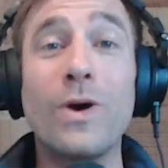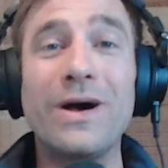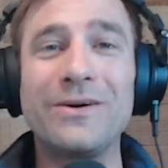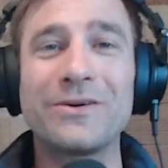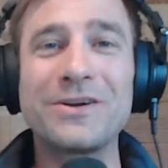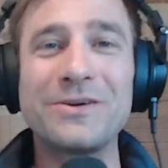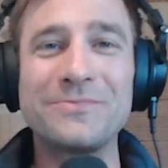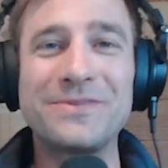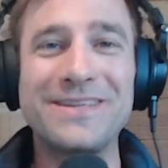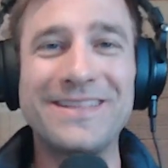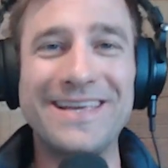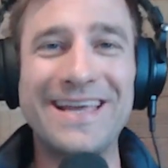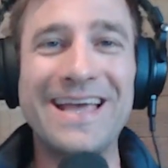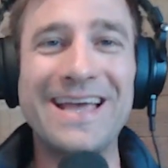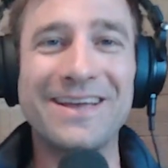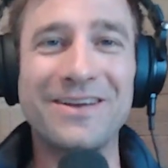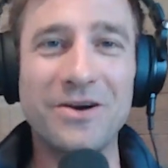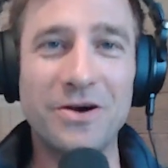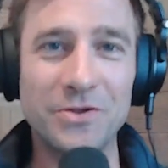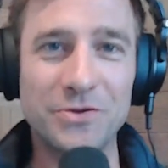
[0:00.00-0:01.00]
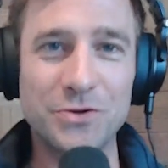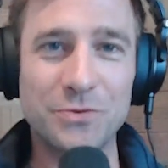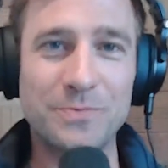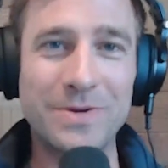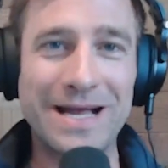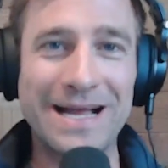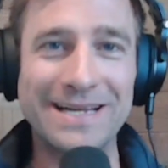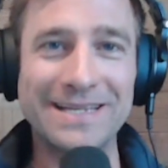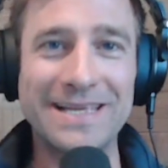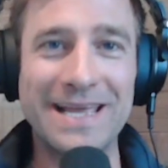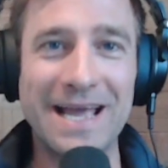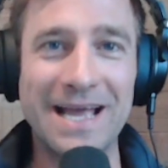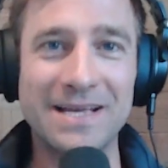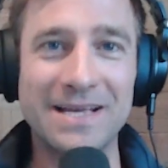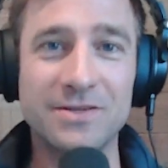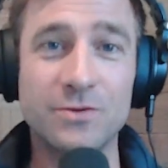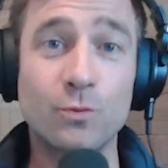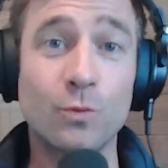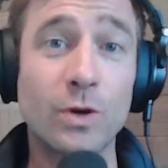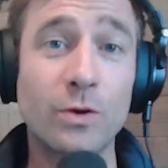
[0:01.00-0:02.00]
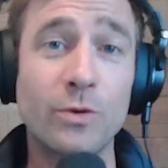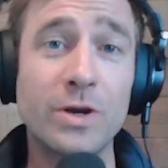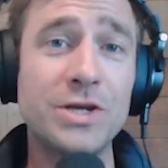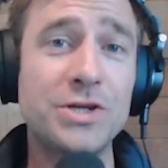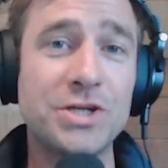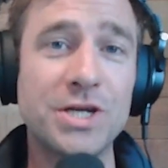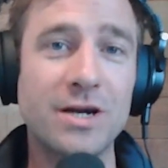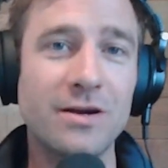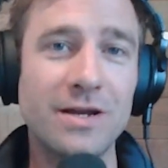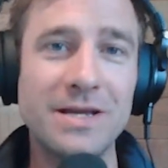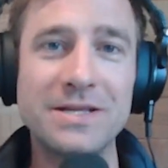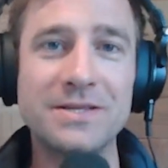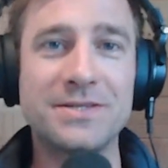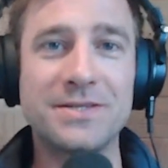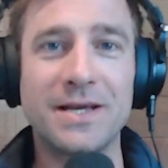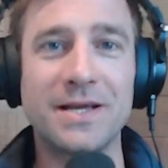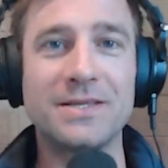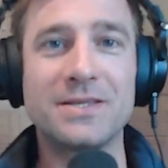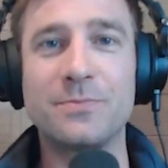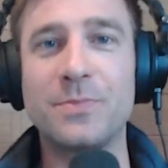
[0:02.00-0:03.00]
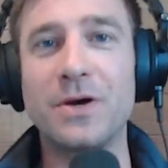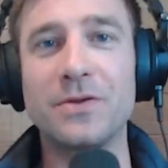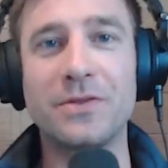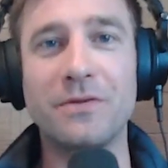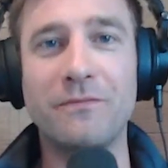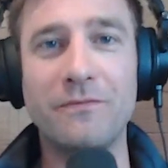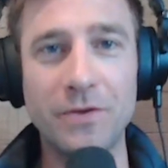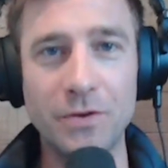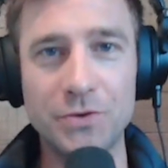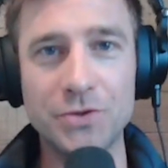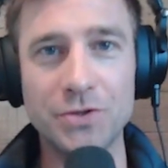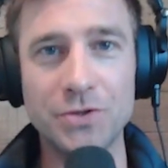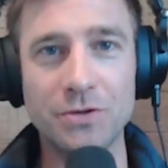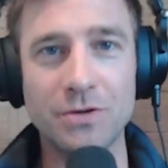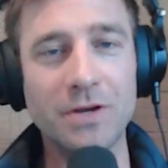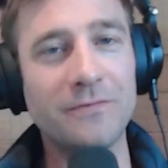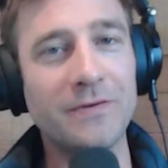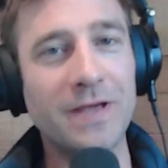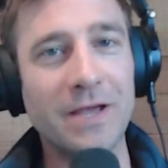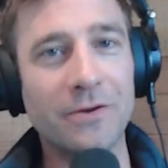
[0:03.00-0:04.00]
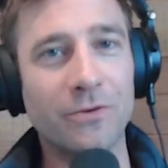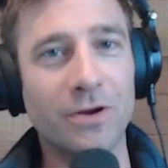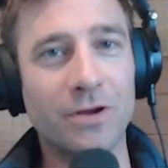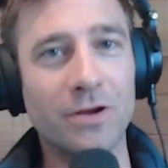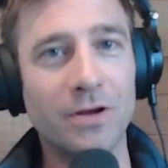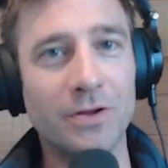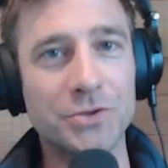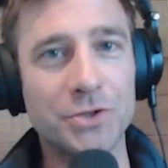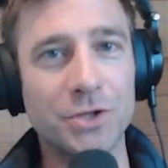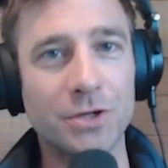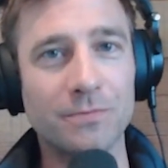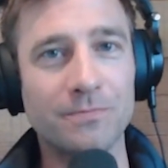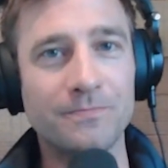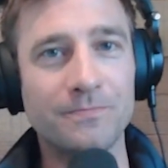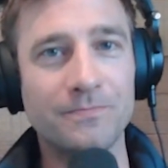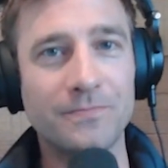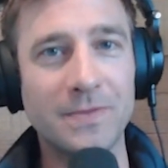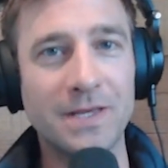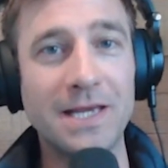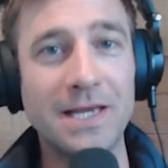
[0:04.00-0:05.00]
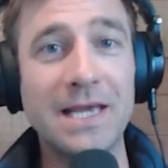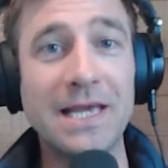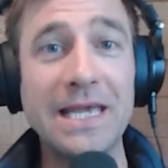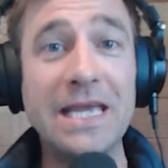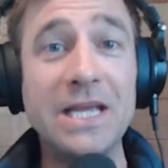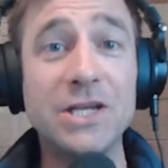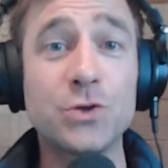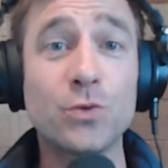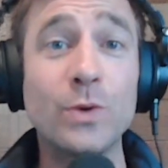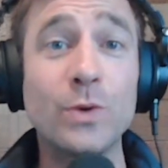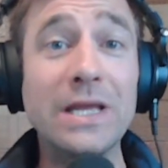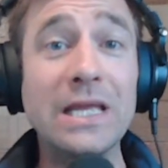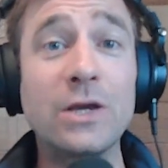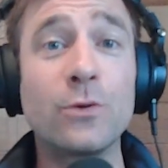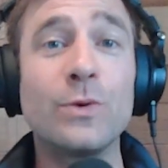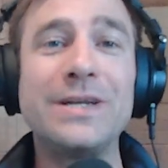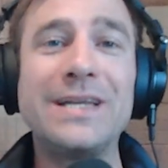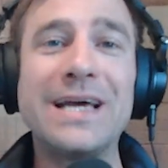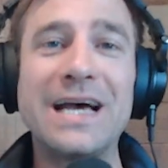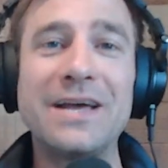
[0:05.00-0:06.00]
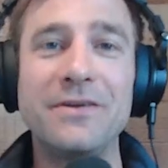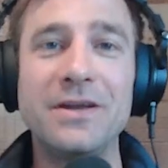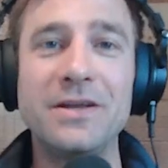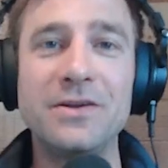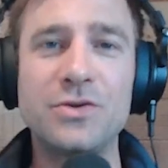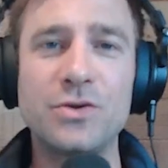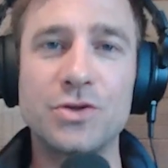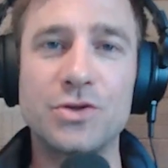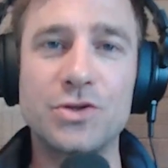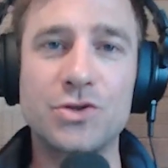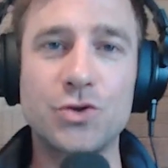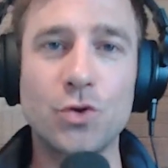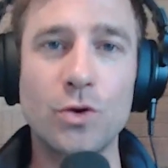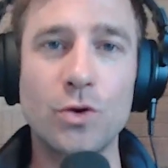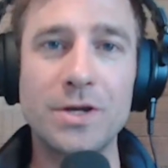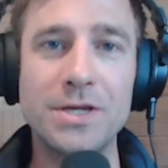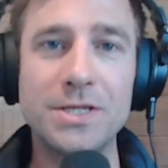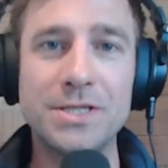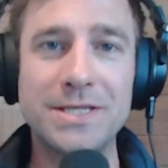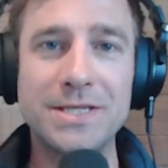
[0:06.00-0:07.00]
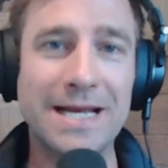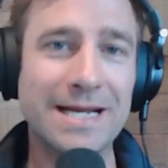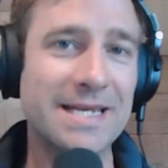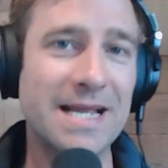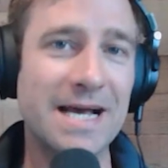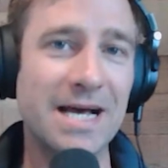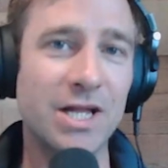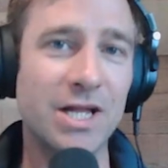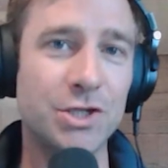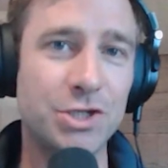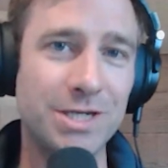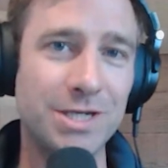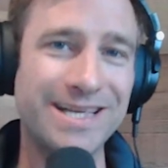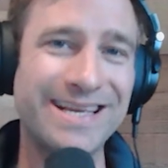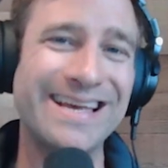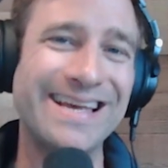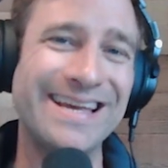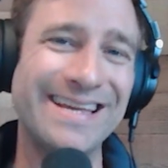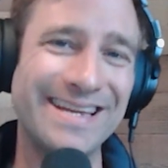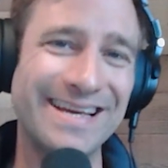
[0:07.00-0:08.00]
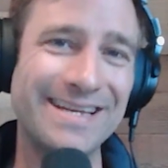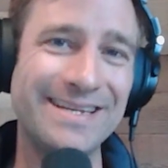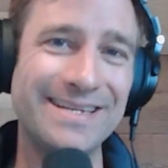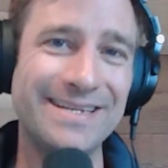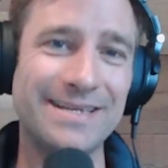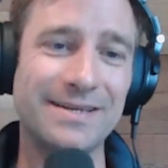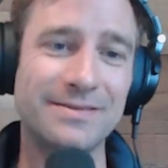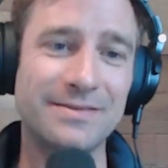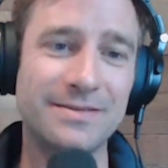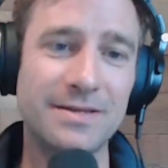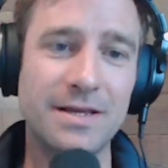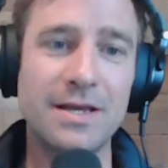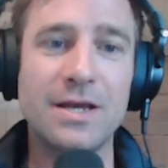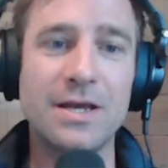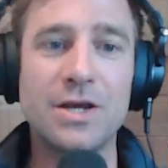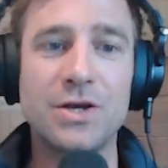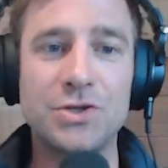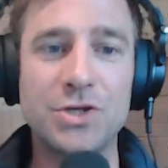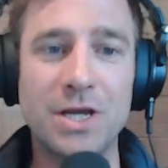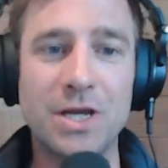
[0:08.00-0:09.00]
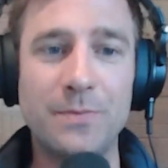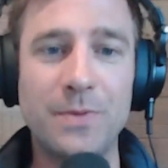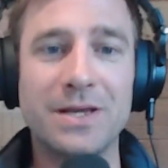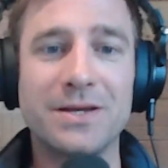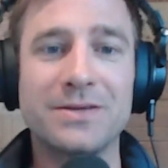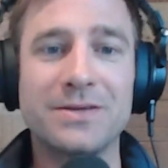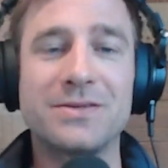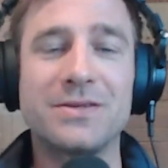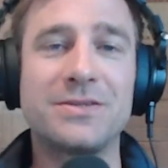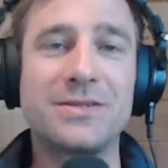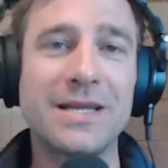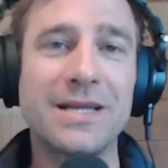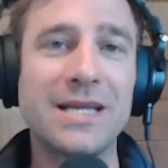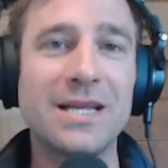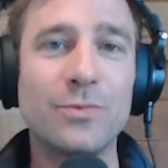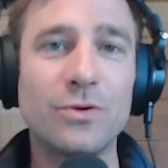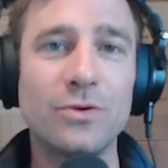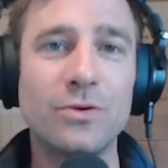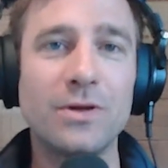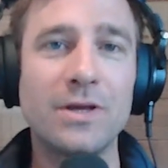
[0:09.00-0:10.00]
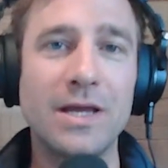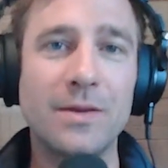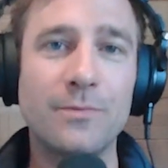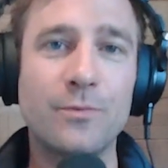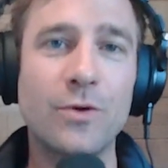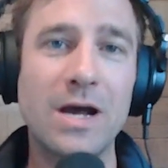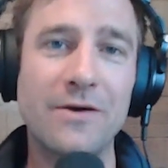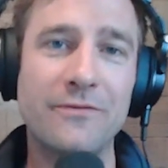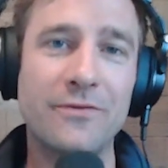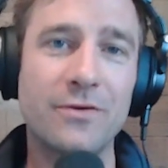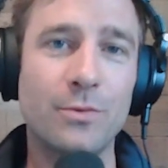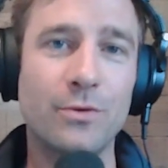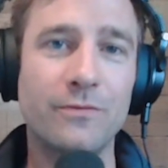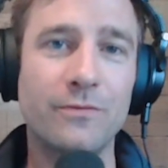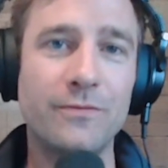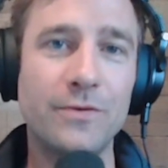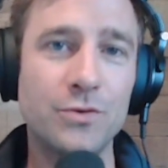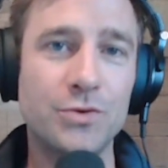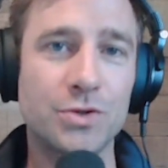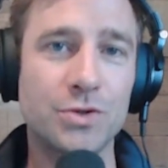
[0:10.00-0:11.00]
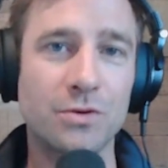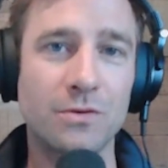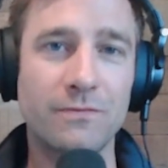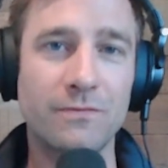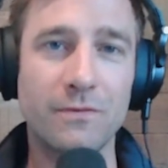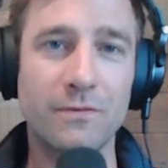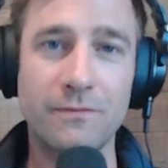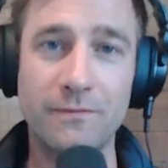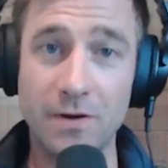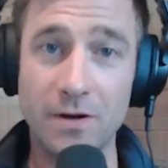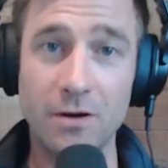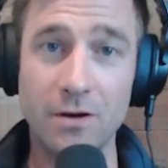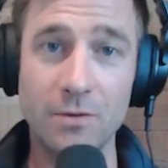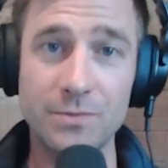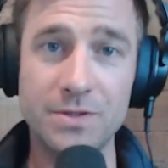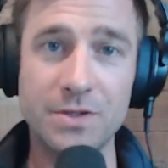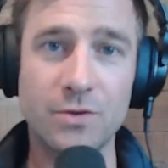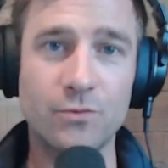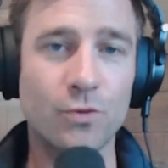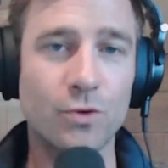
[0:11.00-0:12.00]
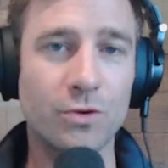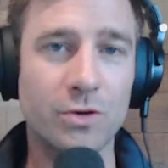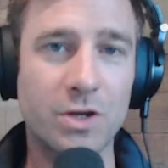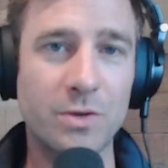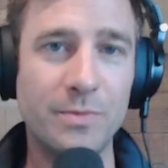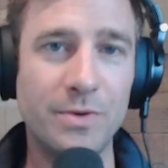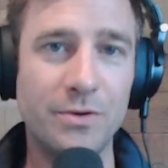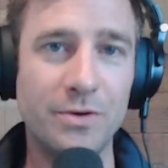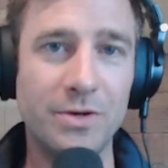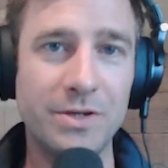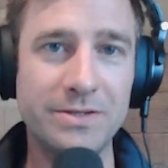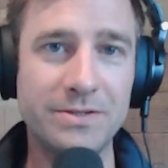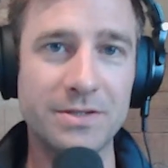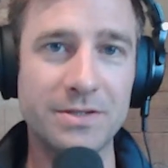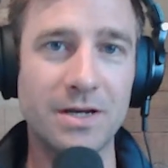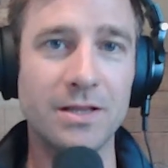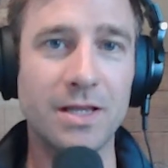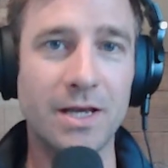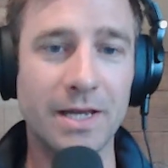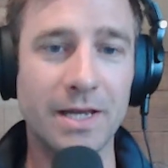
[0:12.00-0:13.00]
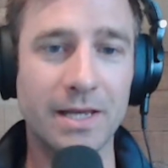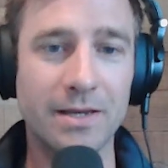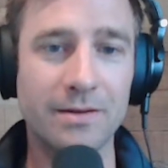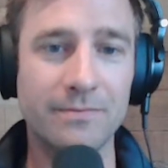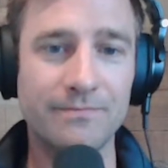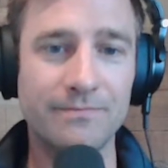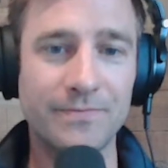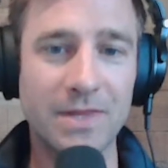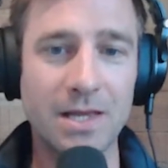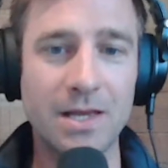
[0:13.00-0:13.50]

Welcome to the AgCulture Podcast, where we share insights about the future of agriculture. Each week, we dive into the stories, technology, and ideas shaping a sustainable and profitable future for farms and rural communities alike.